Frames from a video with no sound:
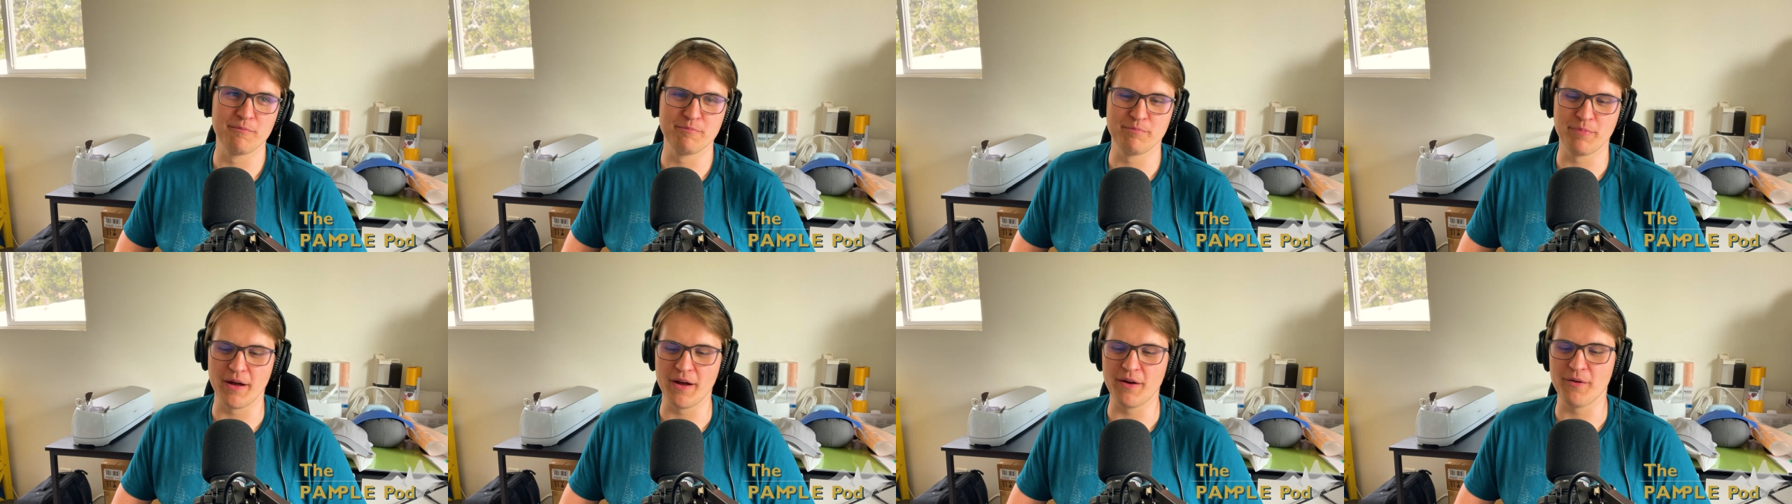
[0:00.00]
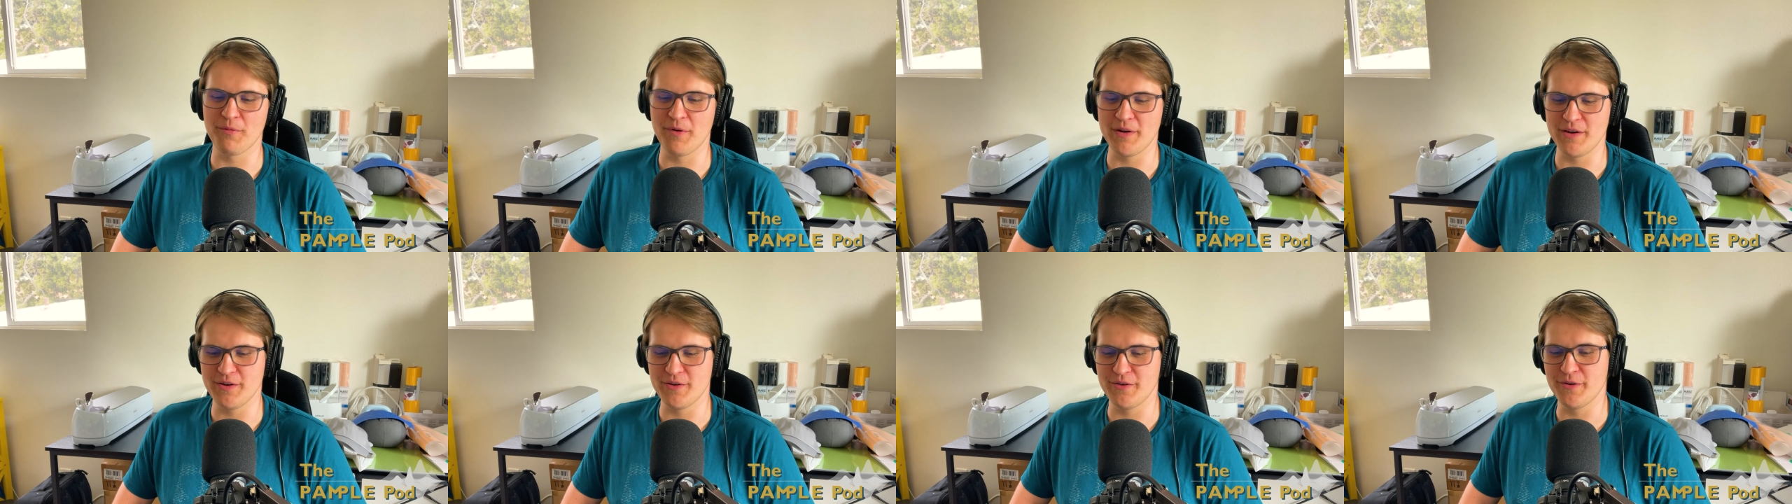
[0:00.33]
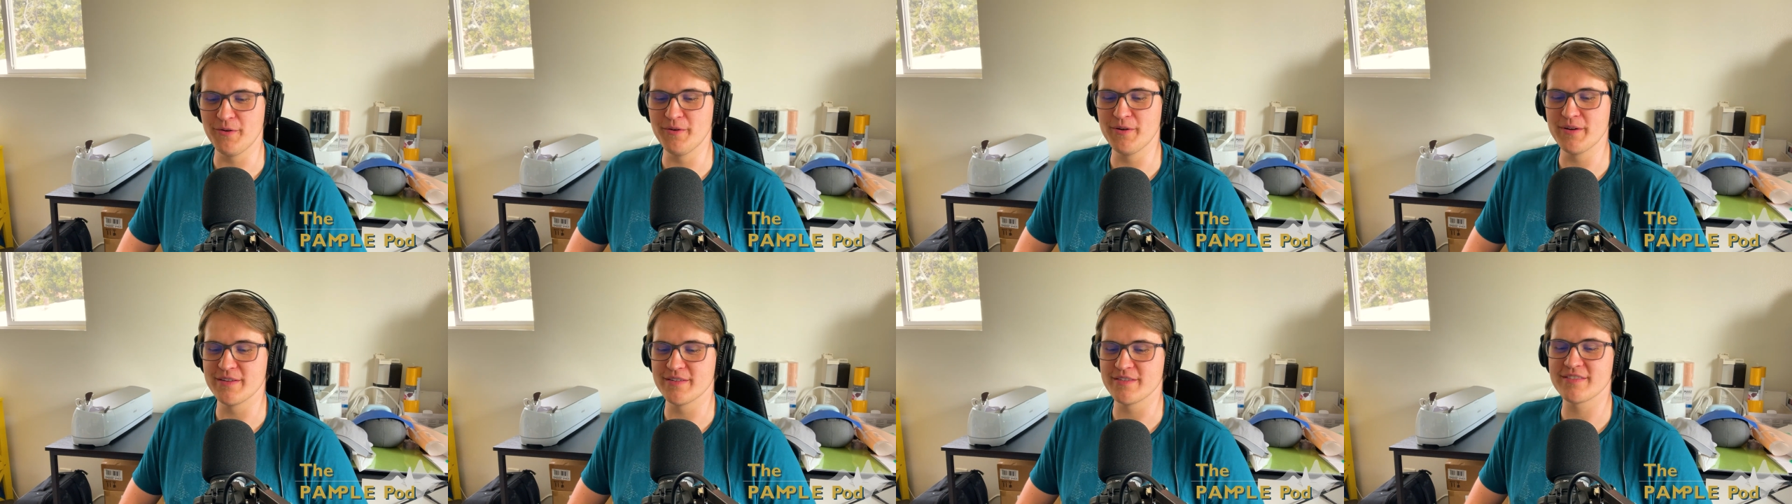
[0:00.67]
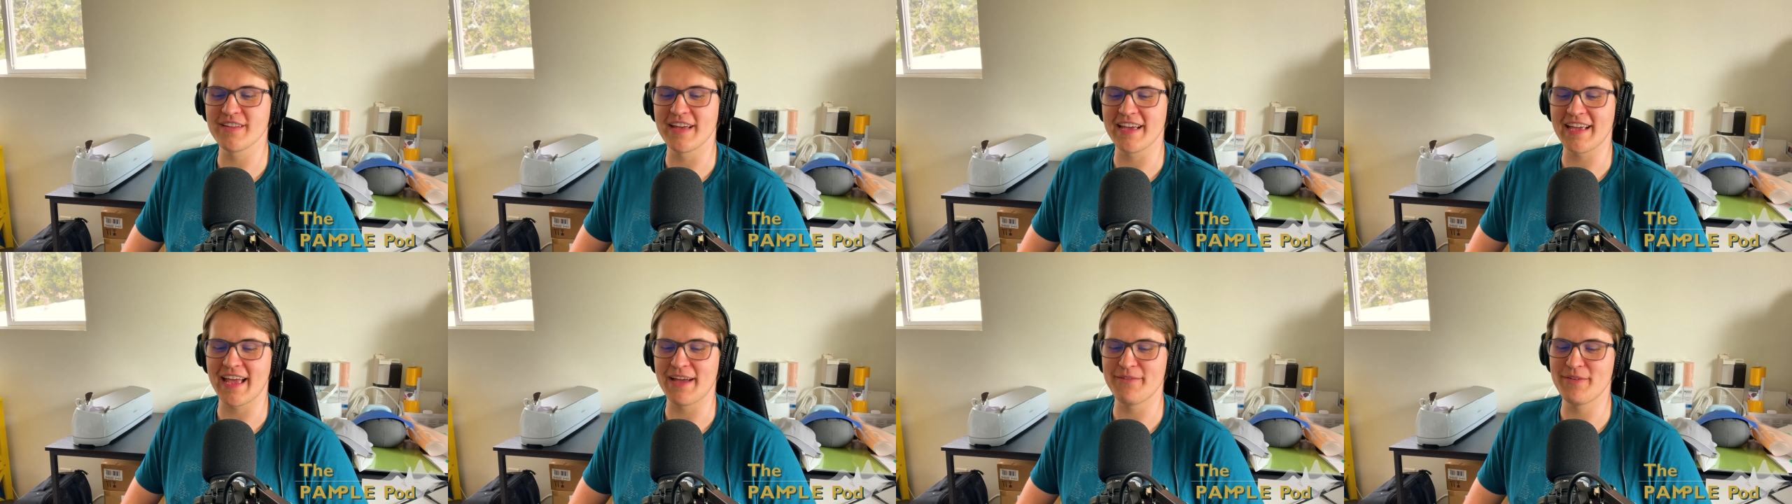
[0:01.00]
But what you do is
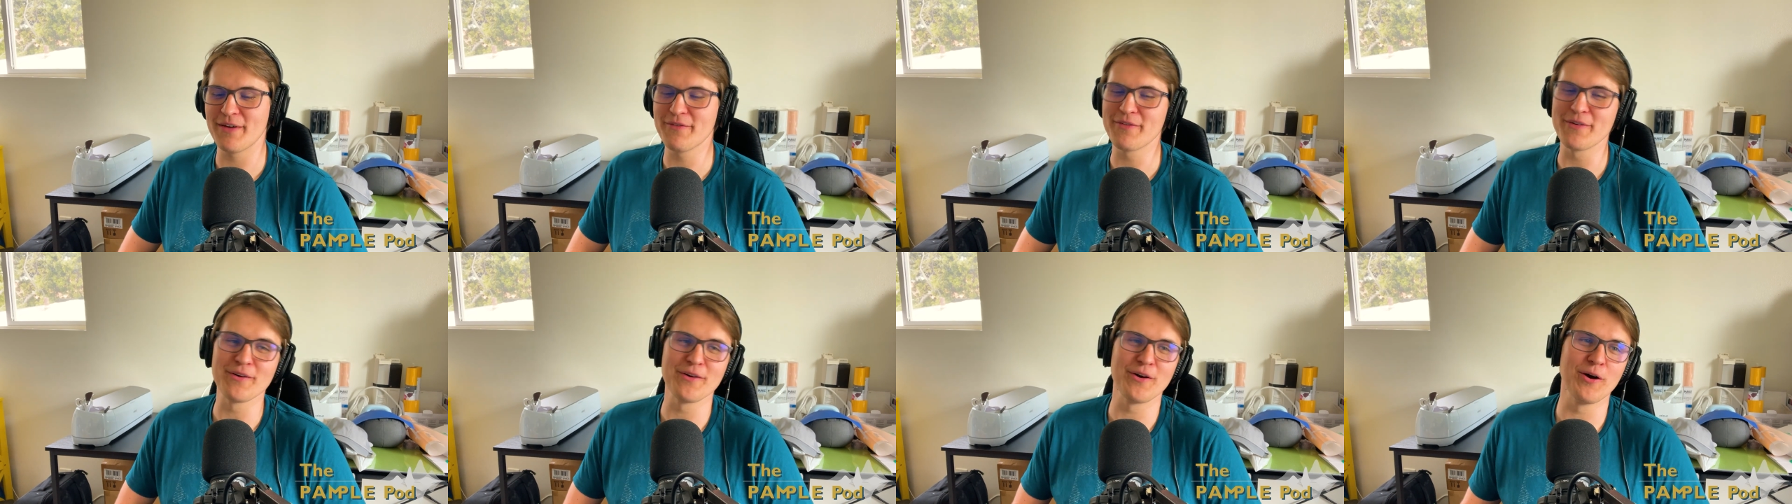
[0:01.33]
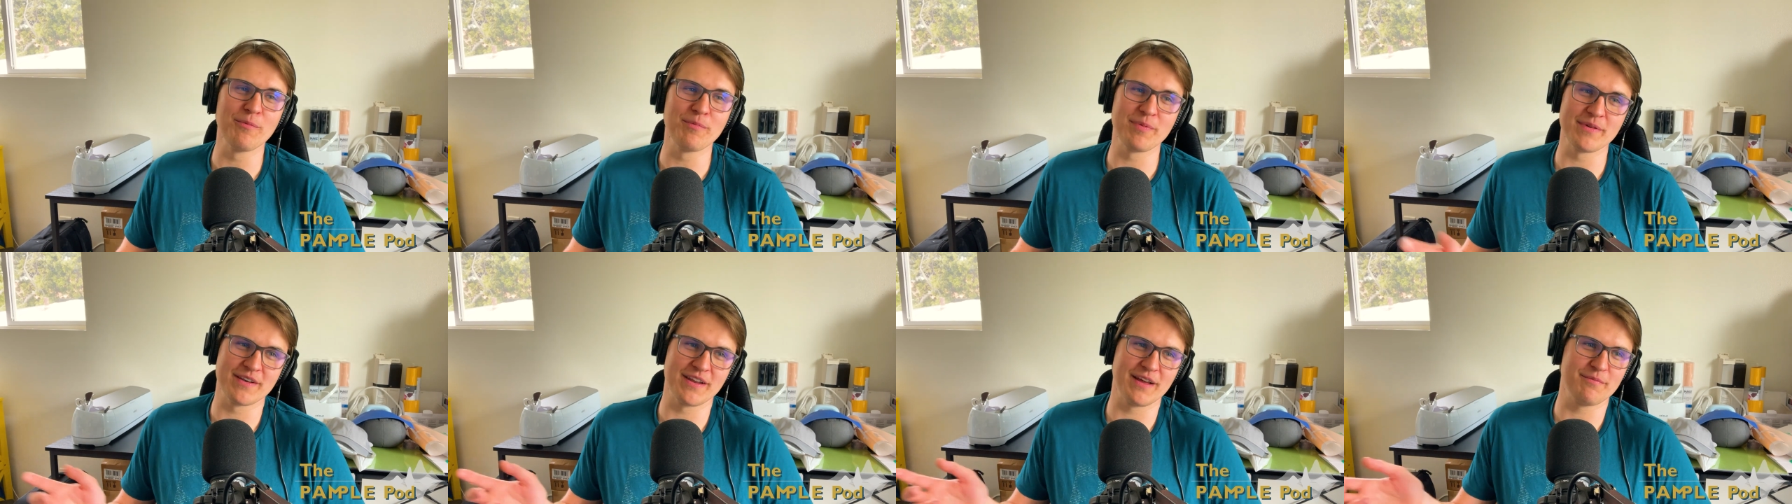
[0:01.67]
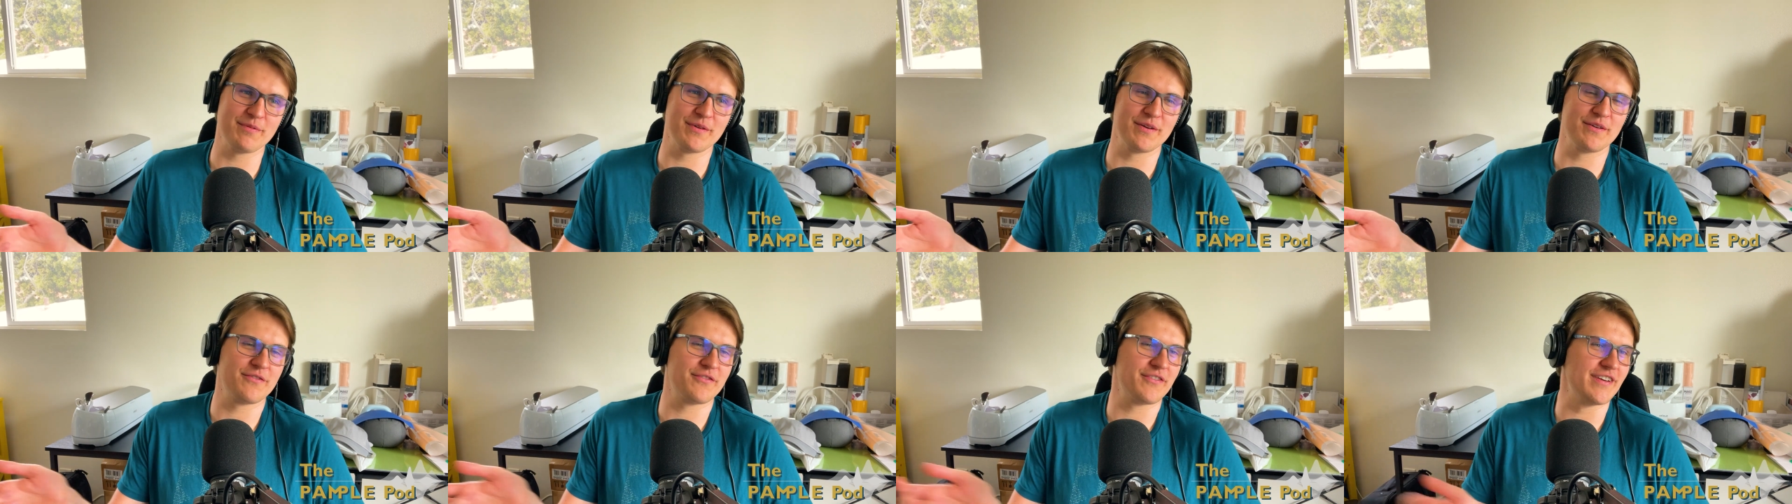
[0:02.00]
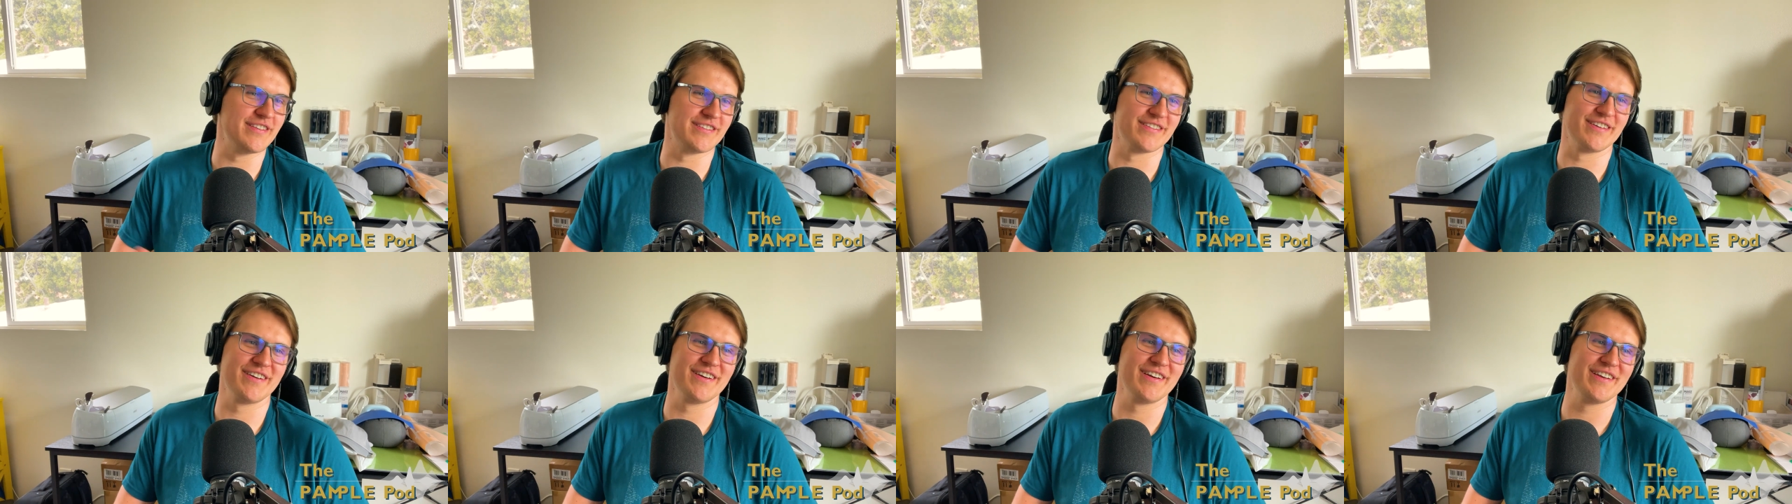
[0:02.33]
like, have you ever opened up your
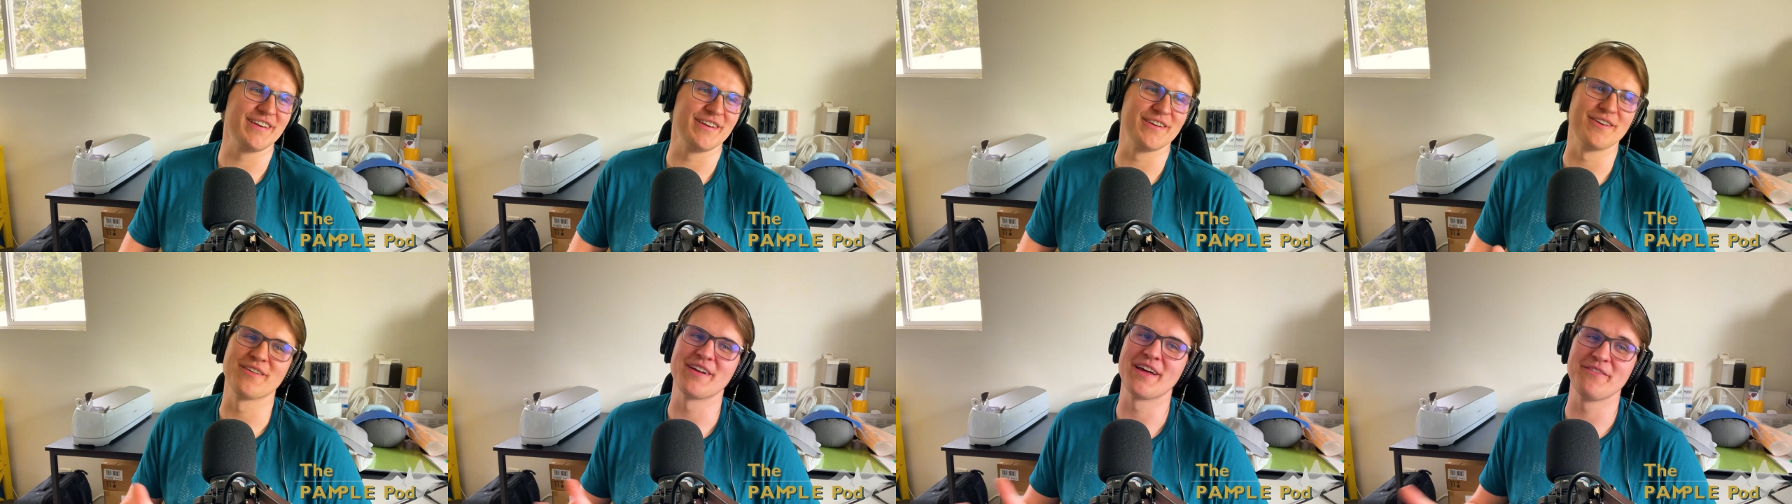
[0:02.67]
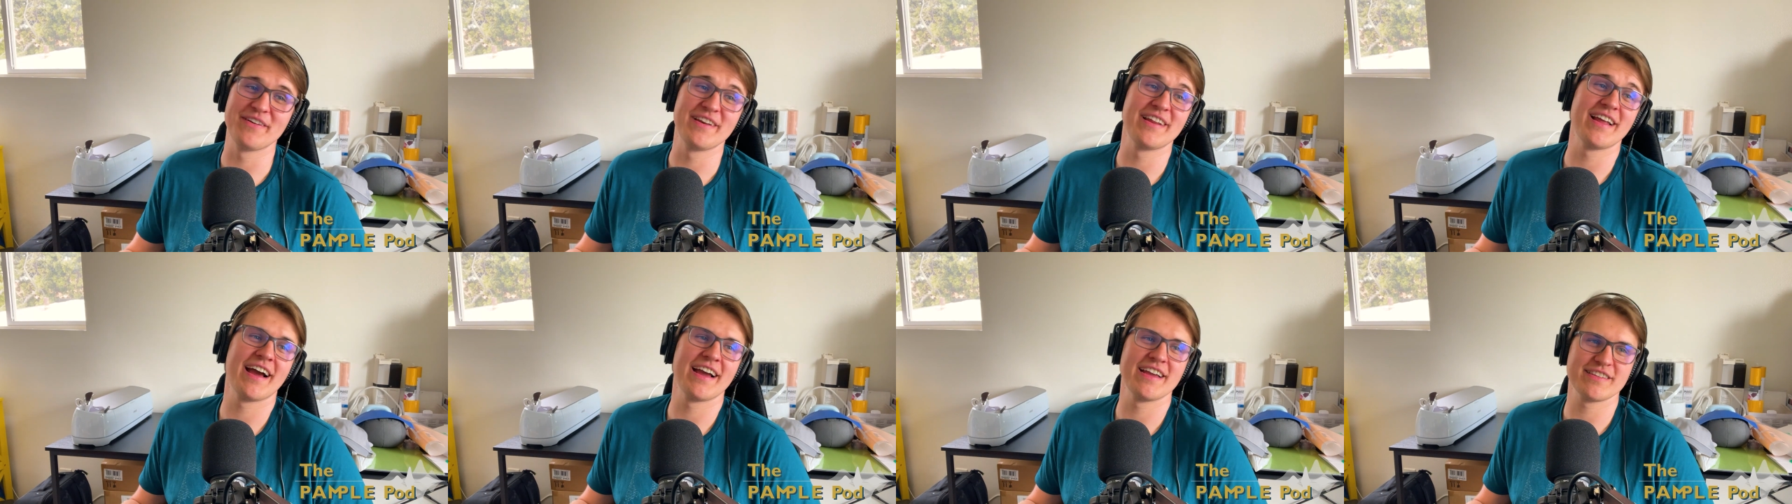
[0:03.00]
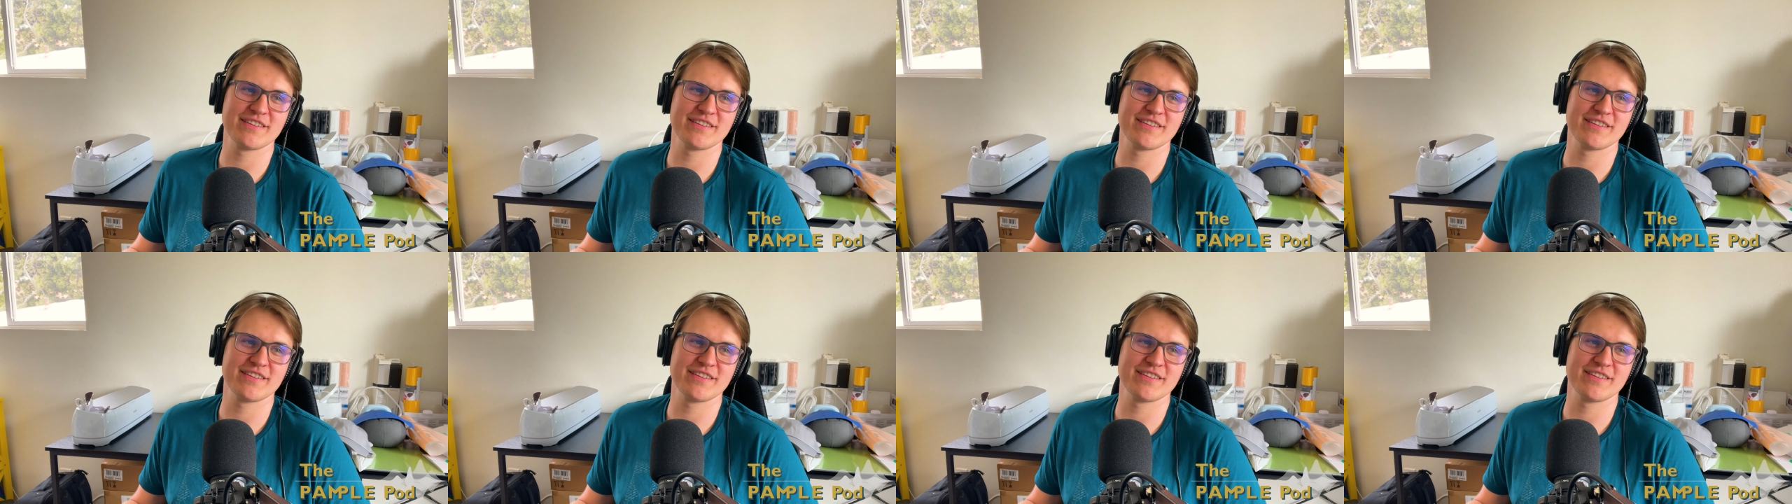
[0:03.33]
freezer and you don't have any ice